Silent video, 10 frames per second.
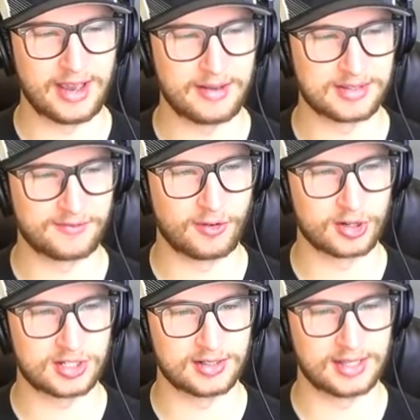games,
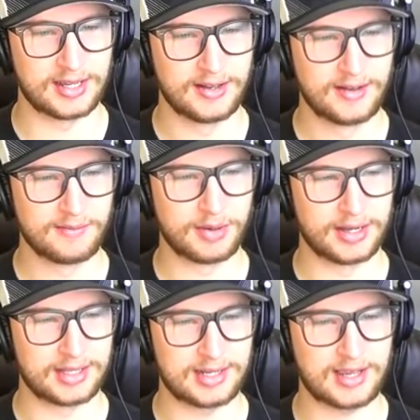unfortunately.
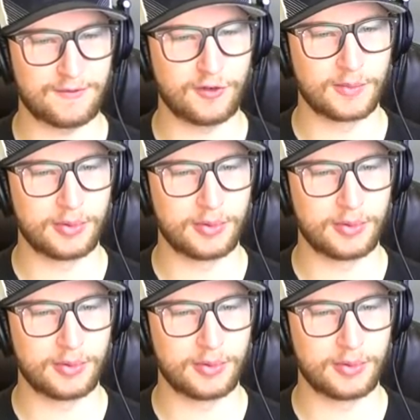But they did get